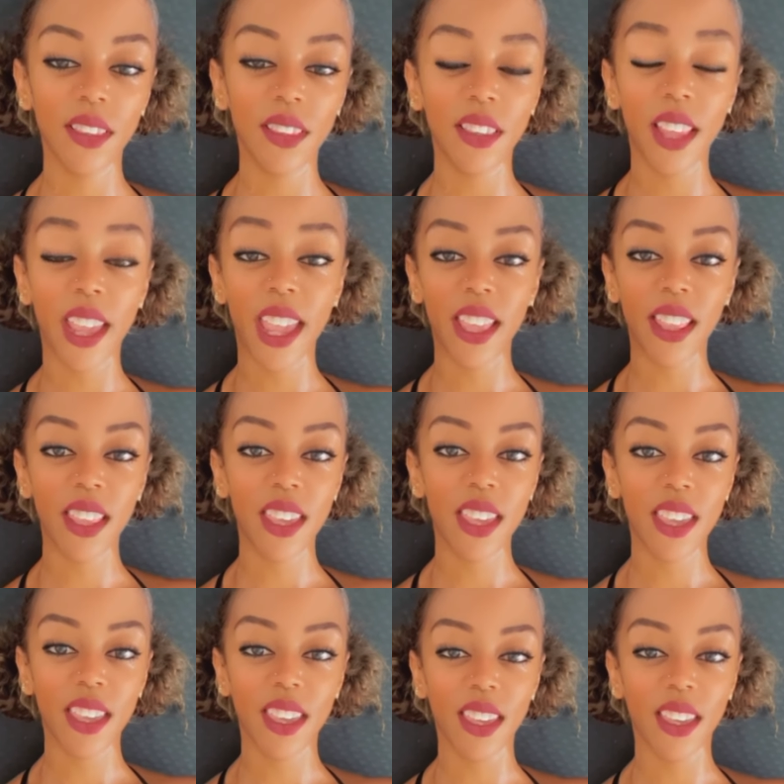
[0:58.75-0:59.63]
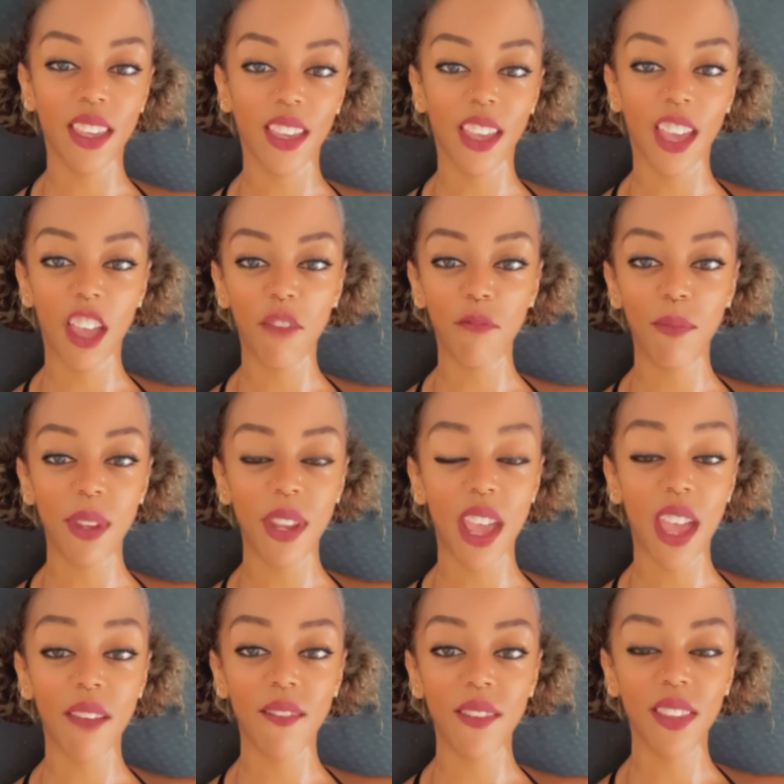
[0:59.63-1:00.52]
Lately, I've been
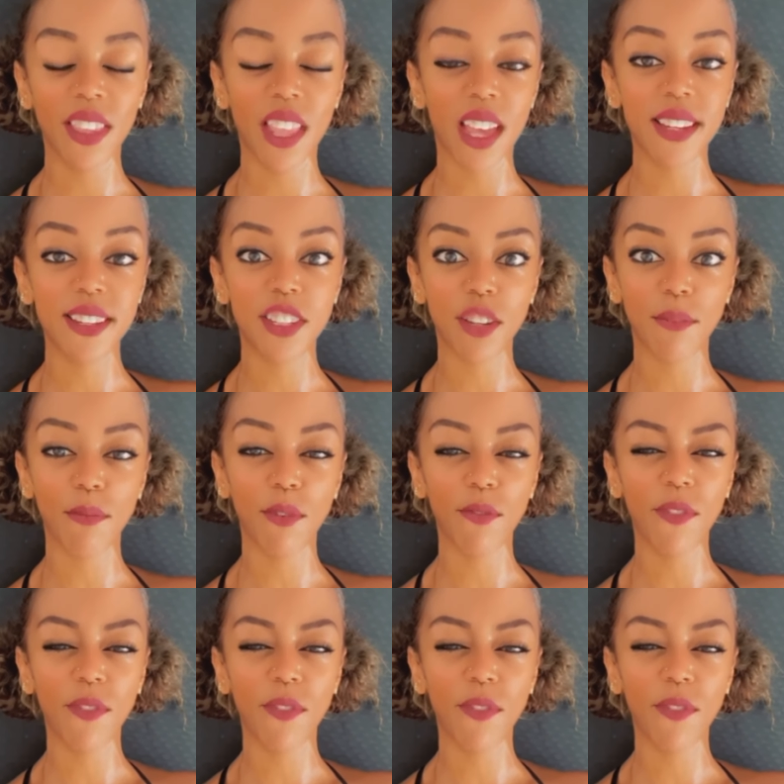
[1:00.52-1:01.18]
having that double